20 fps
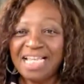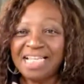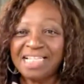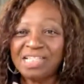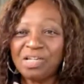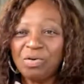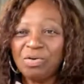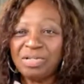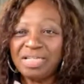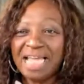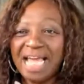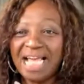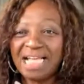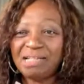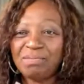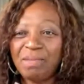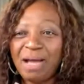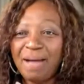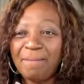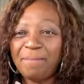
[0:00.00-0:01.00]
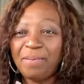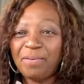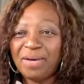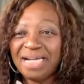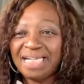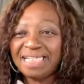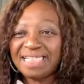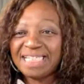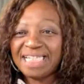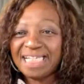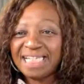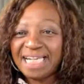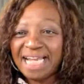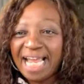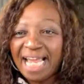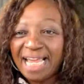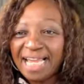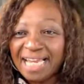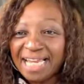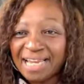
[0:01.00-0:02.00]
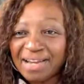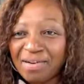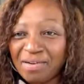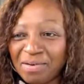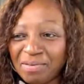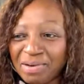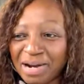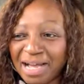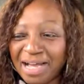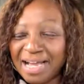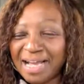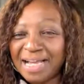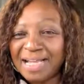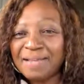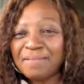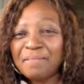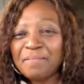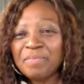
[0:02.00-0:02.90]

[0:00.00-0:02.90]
So that's my point today, all right?